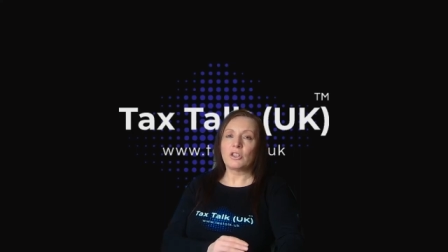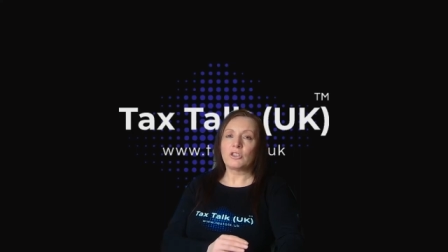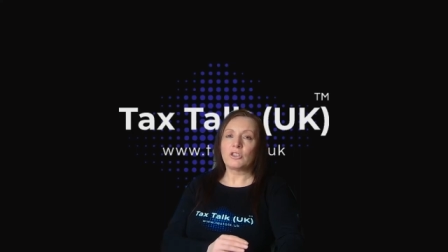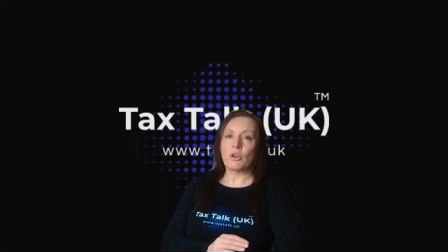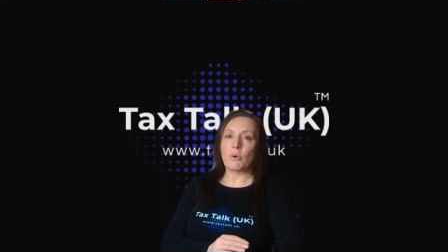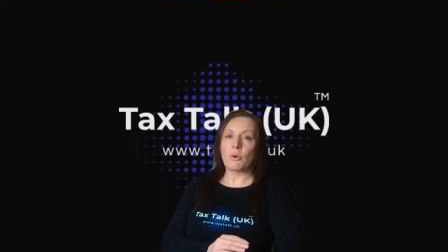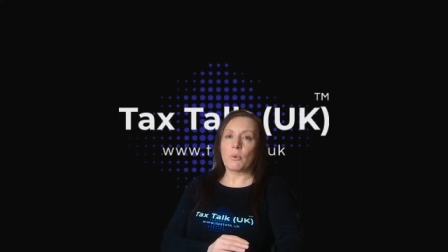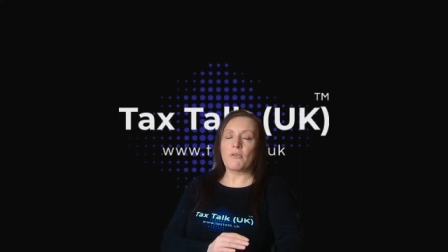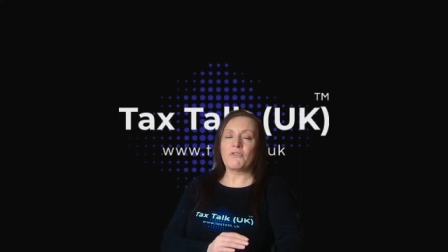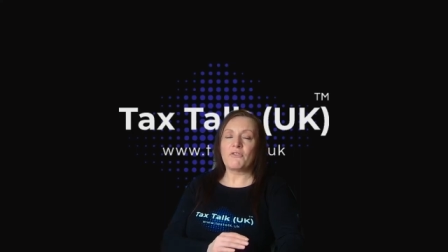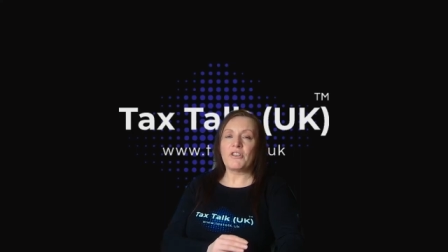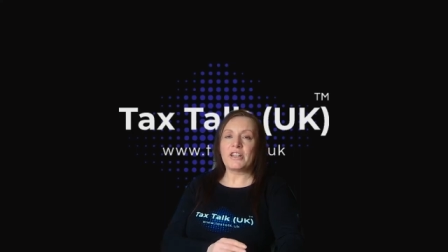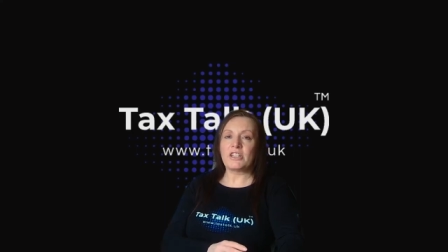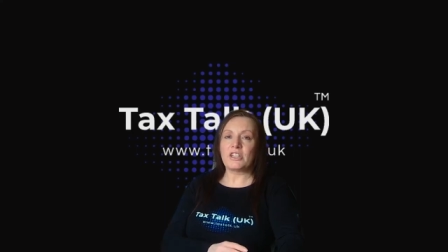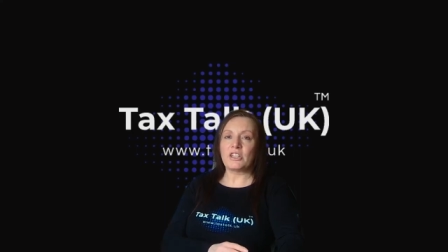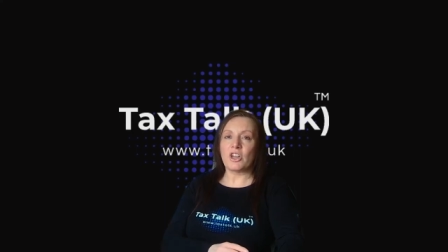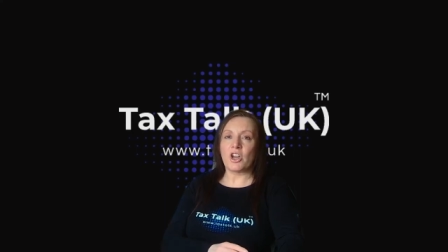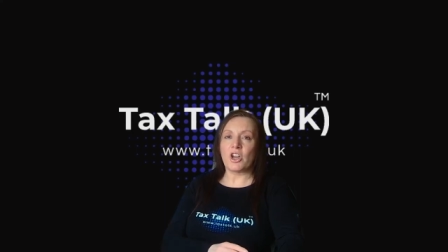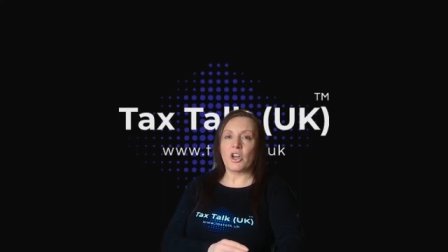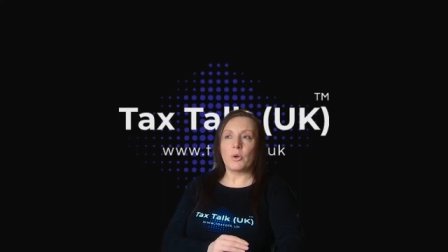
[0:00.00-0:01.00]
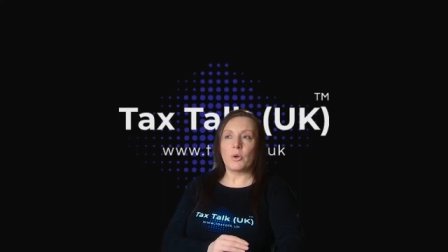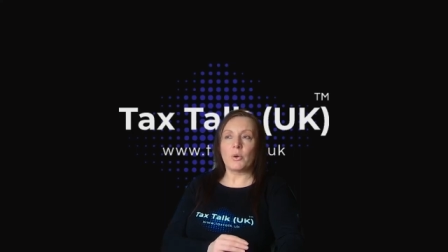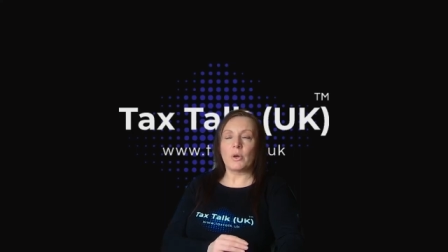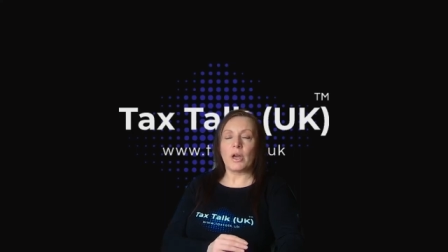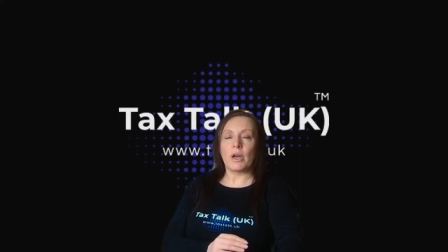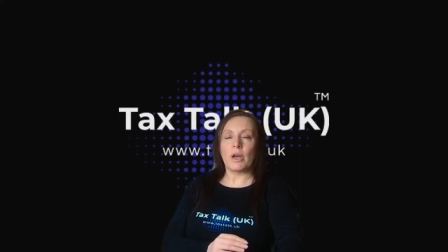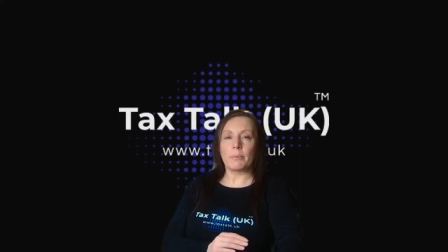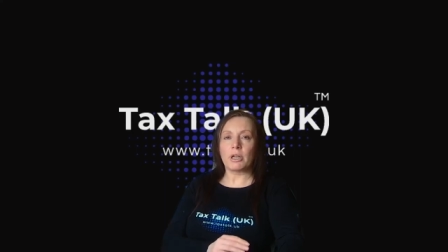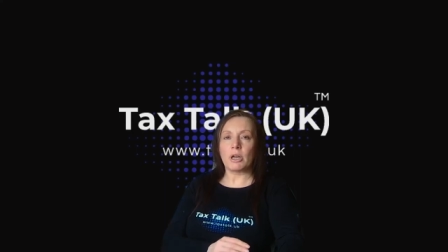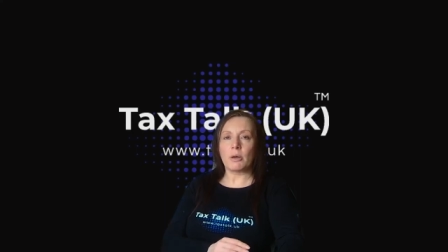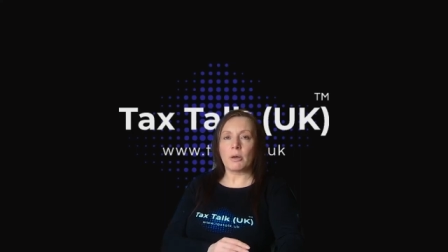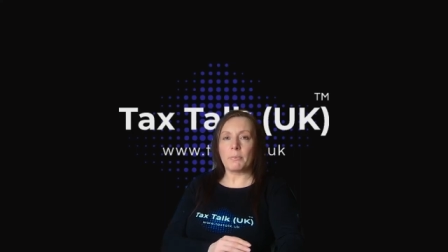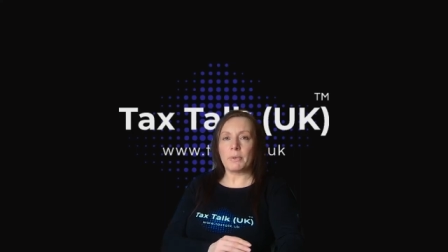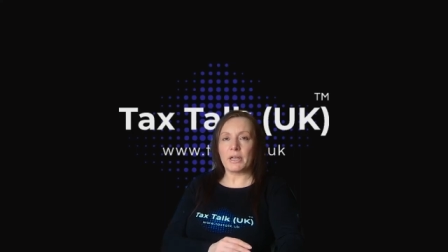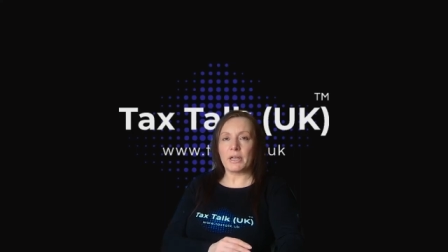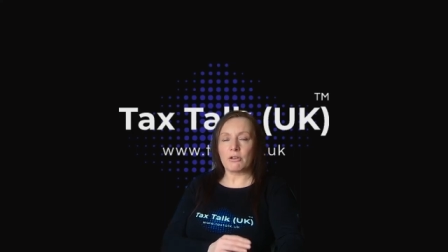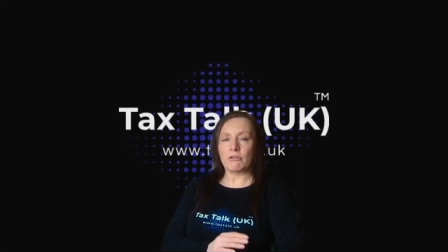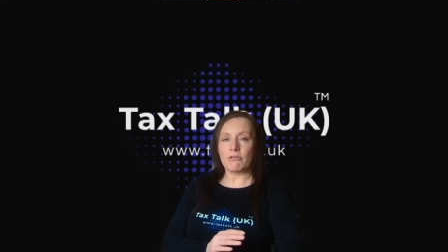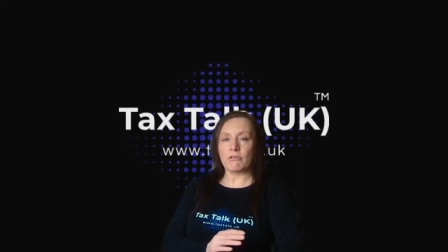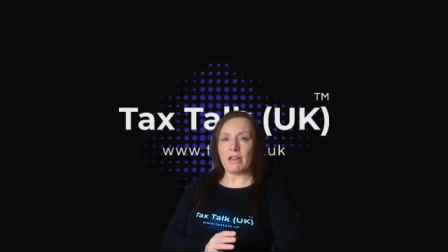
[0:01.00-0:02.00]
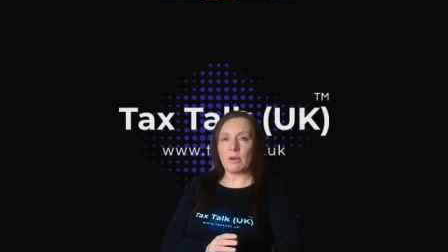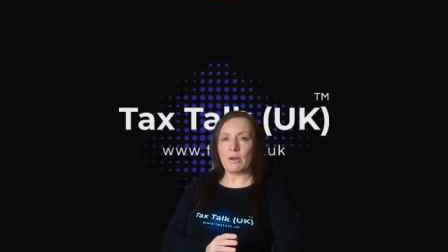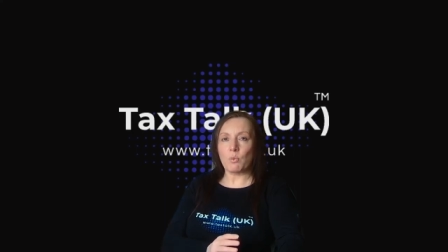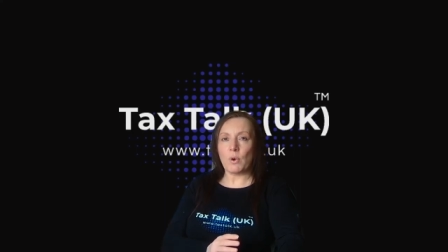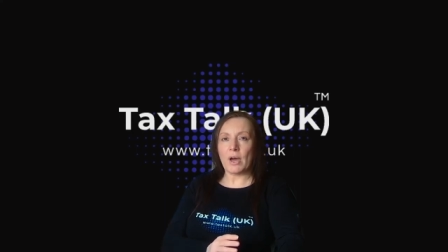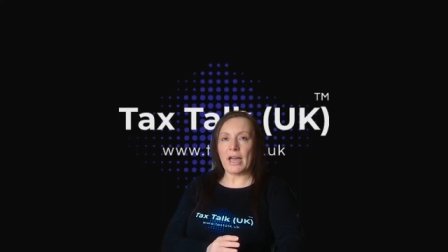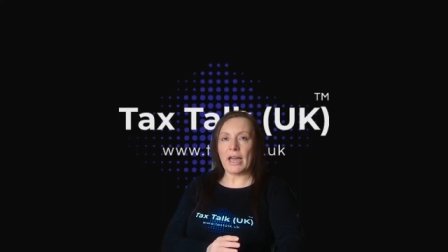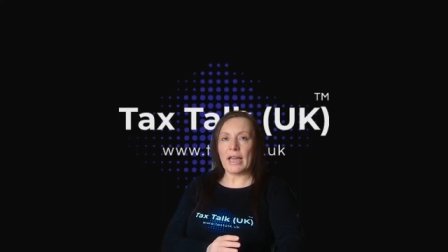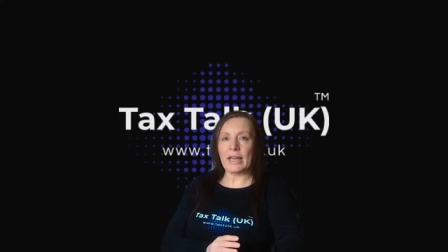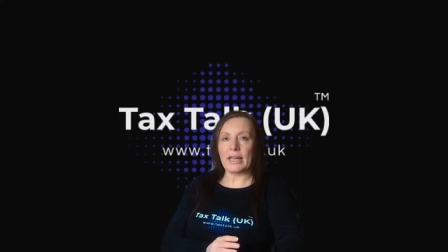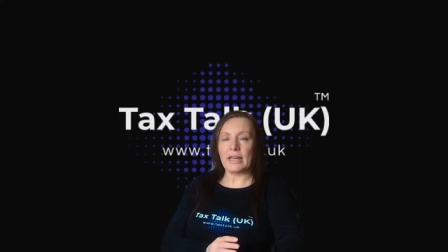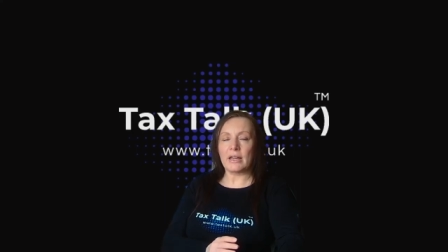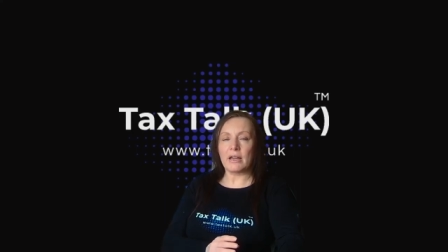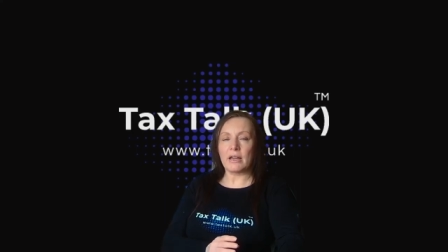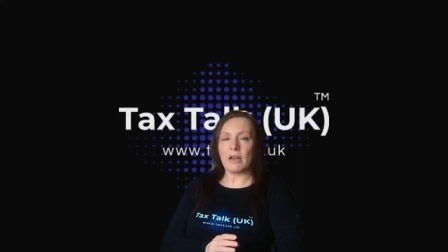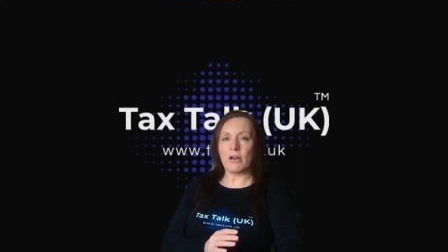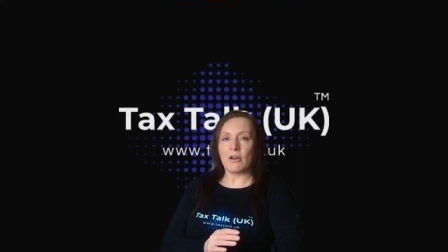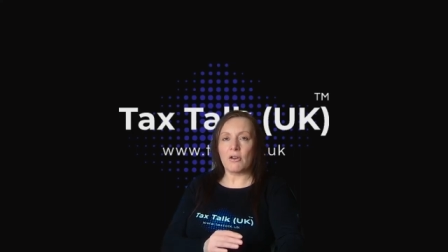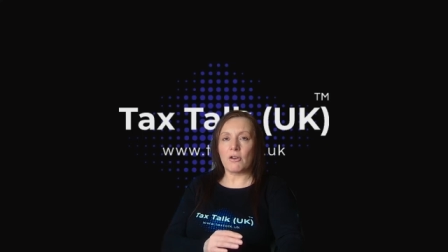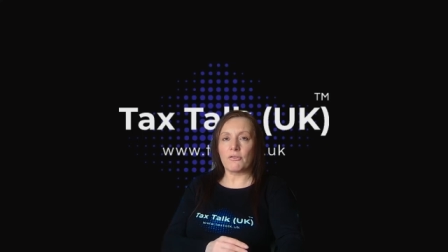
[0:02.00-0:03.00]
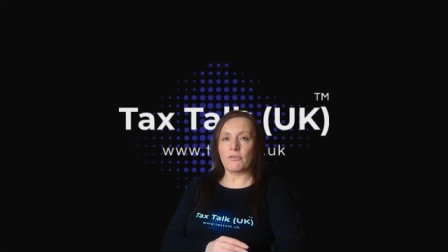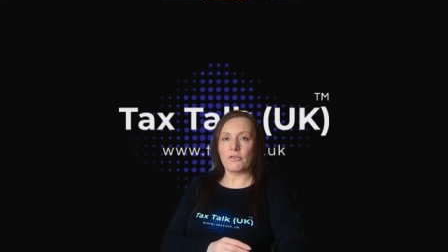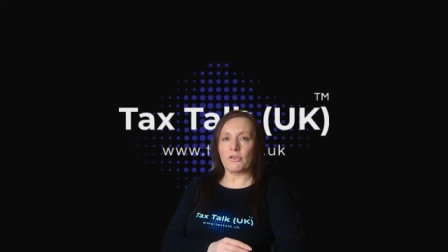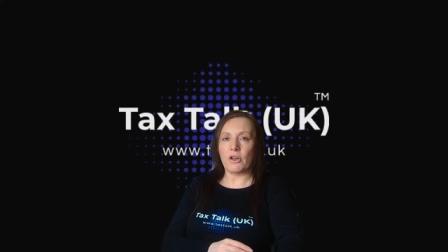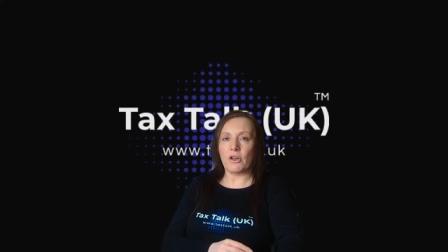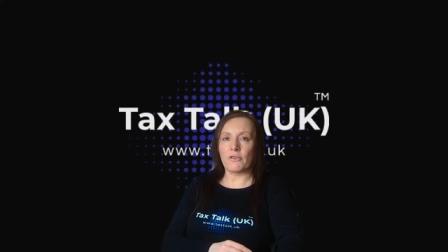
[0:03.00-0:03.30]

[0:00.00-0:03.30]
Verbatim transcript: So a video um, can be a great way of,